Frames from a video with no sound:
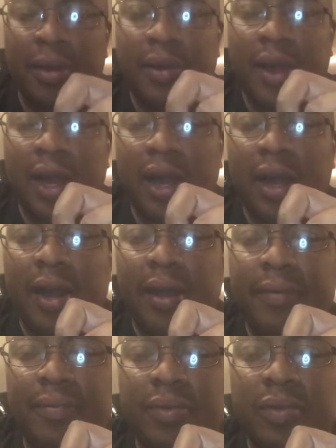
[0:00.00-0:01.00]

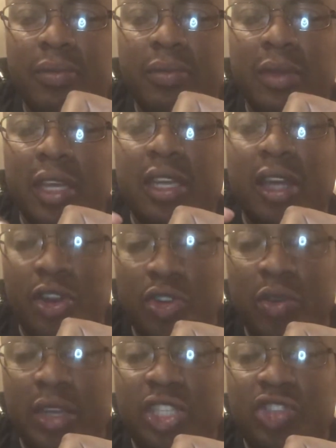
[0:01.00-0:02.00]
a
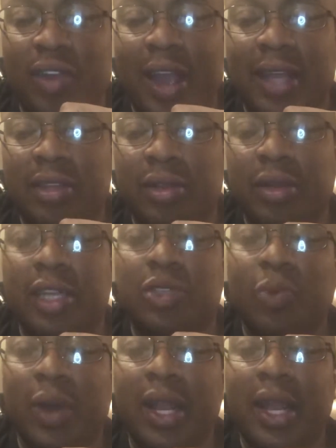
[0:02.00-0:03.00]
new extractor, as
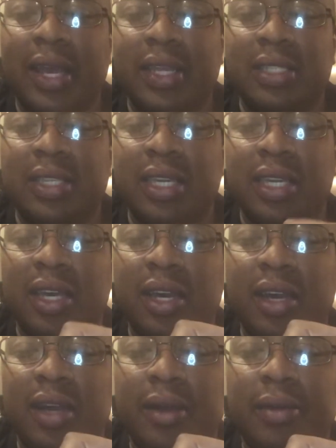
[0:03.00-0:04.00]
well as
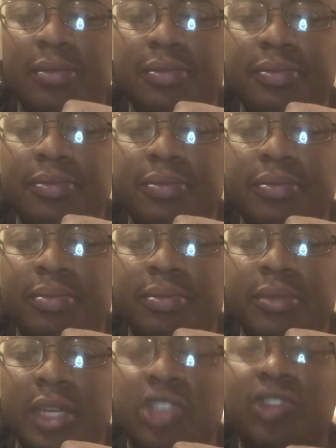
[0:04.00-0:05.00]
the
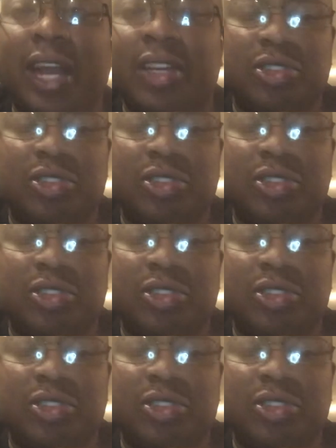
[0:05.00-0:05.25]
extractor